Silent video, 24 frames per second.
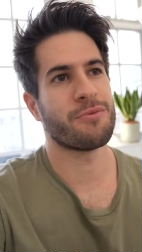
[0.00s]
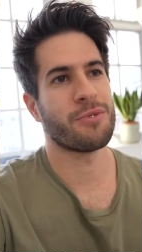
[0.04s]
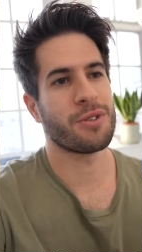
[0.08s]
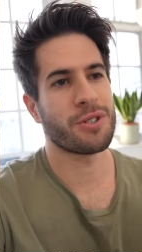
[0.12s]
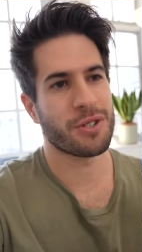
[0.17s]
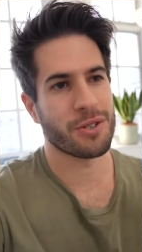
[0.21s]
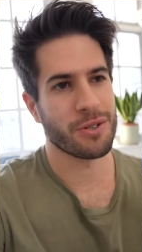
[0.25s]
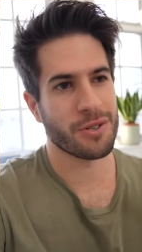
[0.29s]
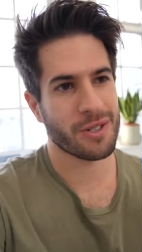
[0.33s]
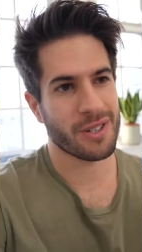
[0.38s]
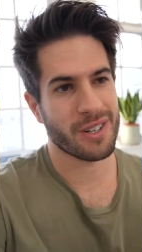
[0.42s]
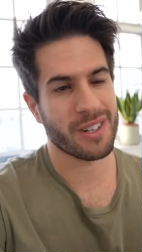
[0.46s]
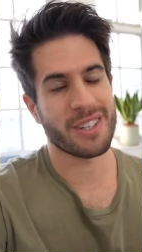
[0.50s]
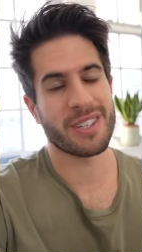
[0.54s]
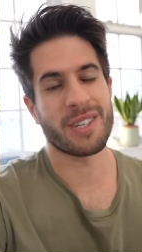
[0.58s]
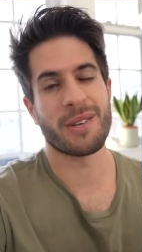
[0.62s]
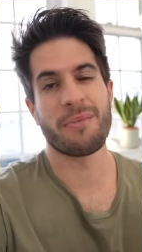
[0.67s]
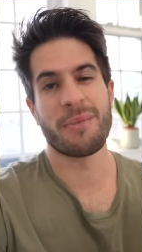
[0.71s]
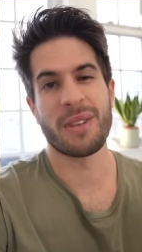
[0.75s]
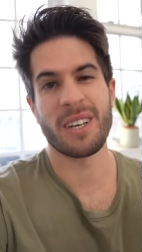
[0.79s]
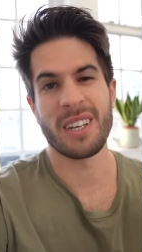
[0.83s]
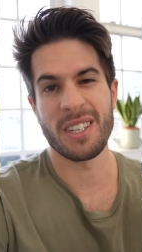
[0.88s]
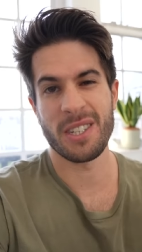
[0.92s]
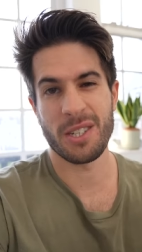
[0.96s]
once you start
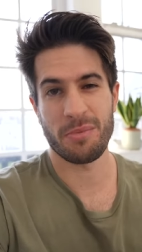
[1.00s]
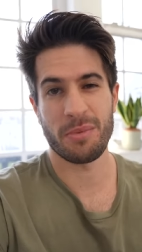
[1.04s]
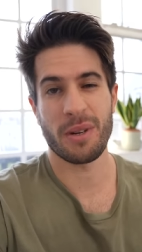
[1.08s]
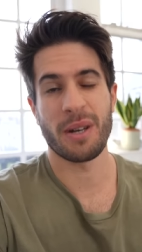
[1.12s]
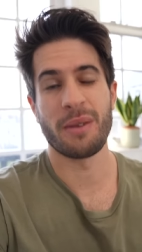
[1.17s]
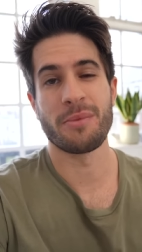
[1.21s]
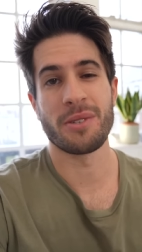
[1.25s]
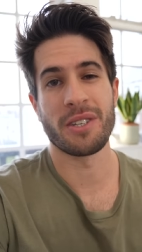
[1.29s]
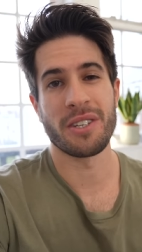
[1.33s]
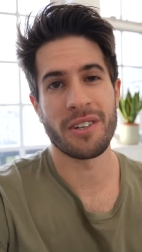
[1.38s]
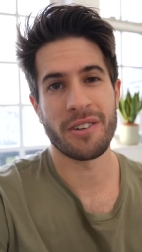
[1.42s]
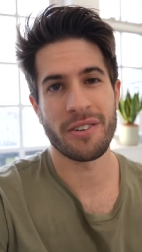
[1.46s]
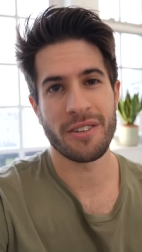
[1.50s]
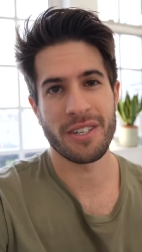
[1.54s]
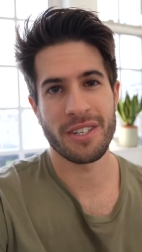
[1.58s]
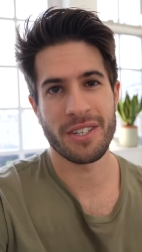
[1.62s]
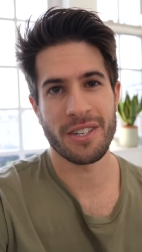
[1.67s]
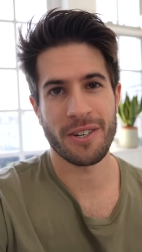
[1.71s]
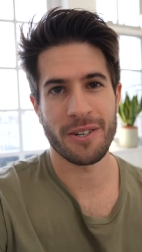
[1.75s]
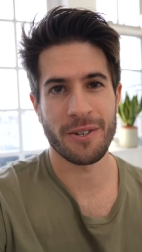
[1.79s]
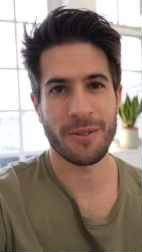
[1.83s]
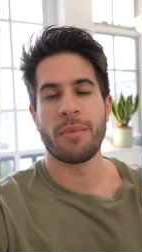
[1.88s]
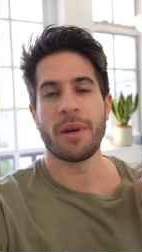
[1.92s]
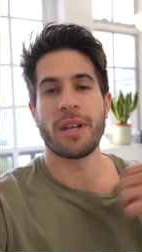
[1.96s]
something, it just becomes a lot
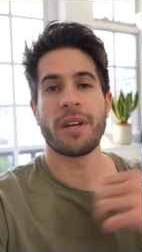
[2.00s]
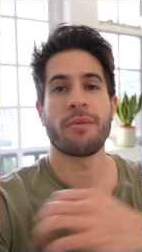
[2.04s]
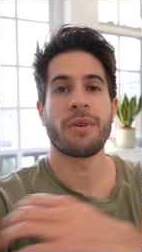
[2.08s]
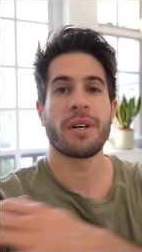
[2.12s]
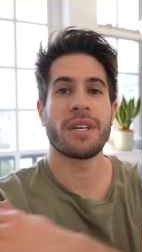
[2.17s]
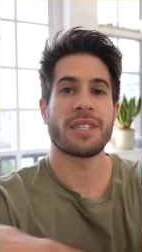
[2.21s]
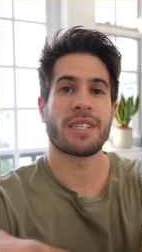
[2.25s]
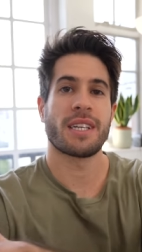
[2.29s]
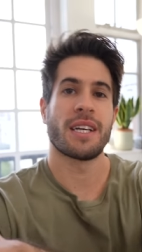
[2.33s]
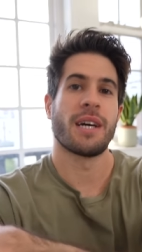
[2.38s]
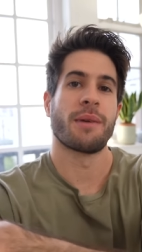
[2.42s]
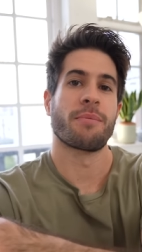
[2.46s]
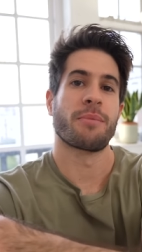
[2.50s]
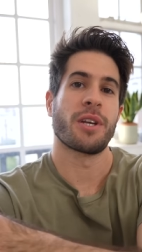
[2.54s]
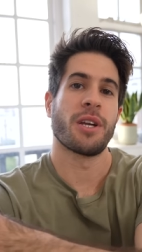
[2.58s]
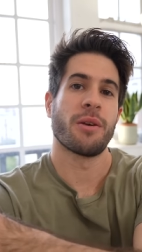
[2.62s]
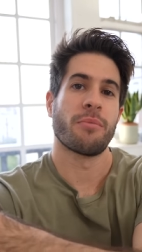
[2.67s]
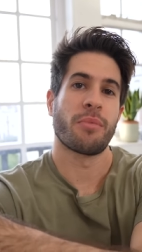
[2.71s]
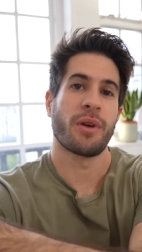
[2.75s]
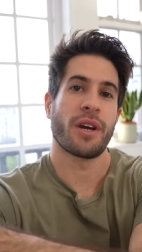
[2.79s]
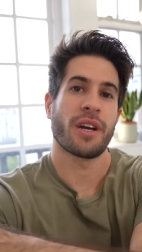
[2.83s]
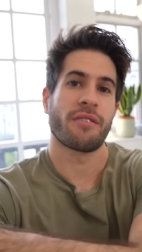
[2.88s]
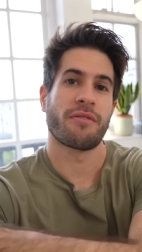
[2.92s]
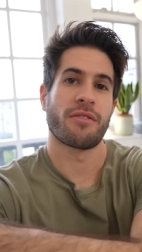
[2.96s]
easier. But anyways, I'm gonna
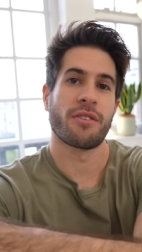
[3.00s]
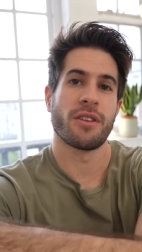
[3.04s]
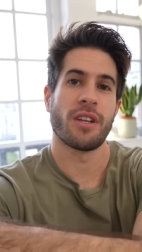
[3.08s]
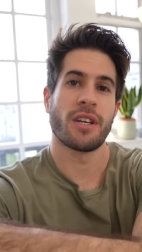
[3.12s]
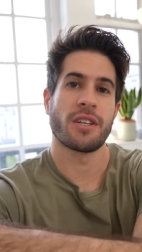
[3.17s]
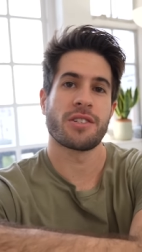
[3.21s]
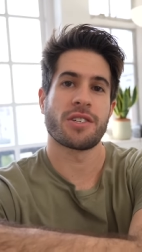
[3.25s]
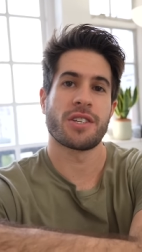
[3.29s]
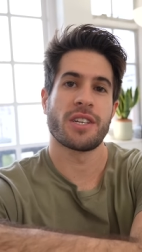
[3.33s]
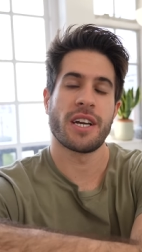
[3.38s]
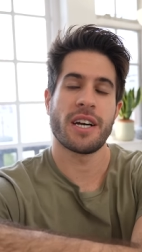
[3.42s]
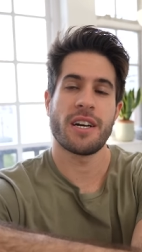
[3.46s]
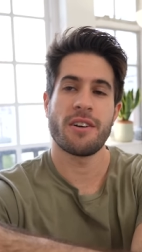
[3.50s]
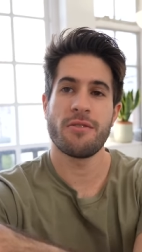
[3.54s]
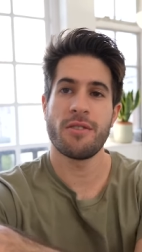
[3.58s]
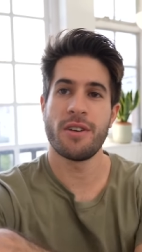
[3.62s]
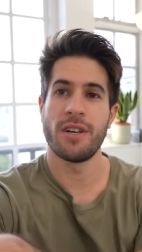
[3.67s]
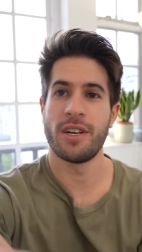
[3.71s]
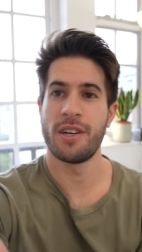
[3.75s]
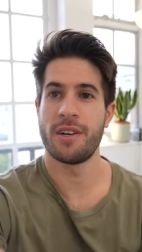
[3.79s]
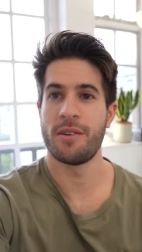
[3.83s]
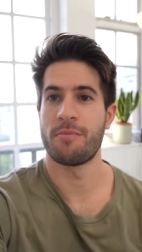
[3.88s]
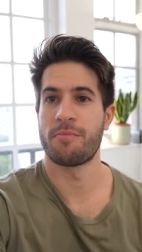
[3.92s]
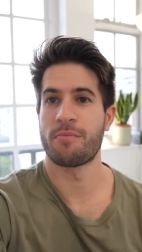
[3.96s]
break for lunch now.
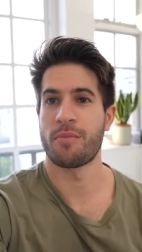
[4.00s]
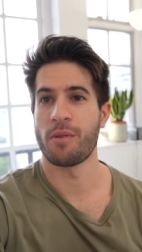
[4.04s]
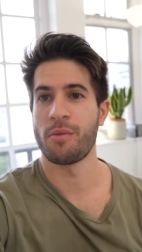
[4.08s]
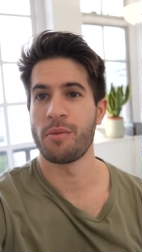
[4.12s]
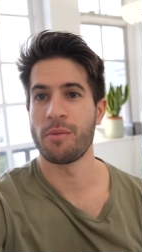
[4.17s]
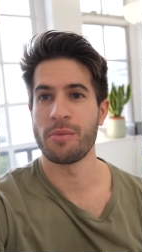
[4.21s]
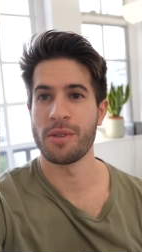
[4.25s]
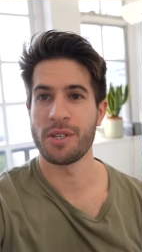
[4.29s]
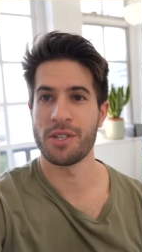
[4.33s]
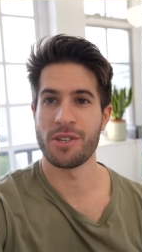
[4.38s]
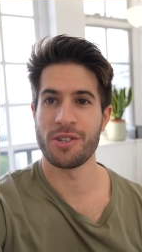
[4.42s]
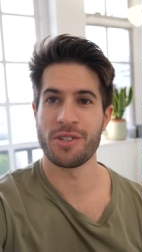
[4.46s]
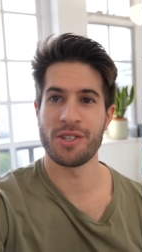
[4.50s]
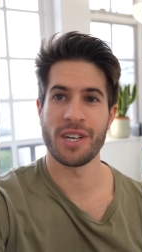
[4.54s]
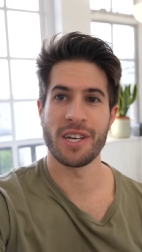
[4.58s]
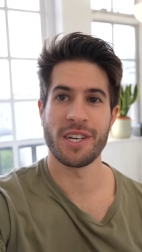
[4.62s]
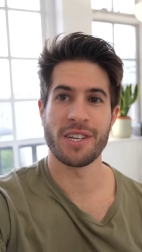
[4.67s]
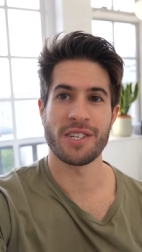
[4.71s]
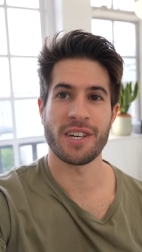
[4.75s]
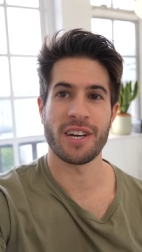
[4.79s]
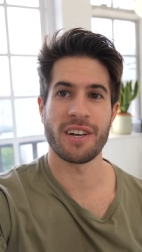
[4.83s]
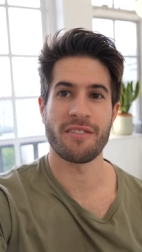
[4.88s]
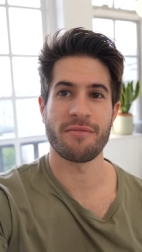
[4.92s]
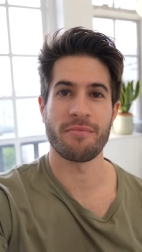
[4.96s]
Probably should
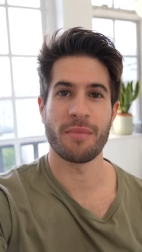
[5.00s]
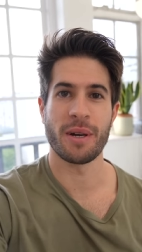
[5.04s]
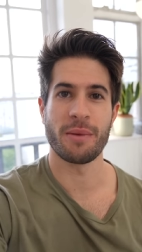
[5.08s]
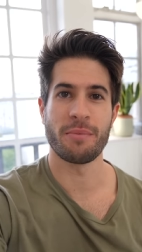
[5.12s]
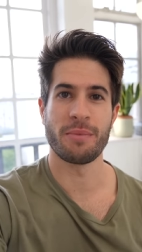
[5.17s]
change out of my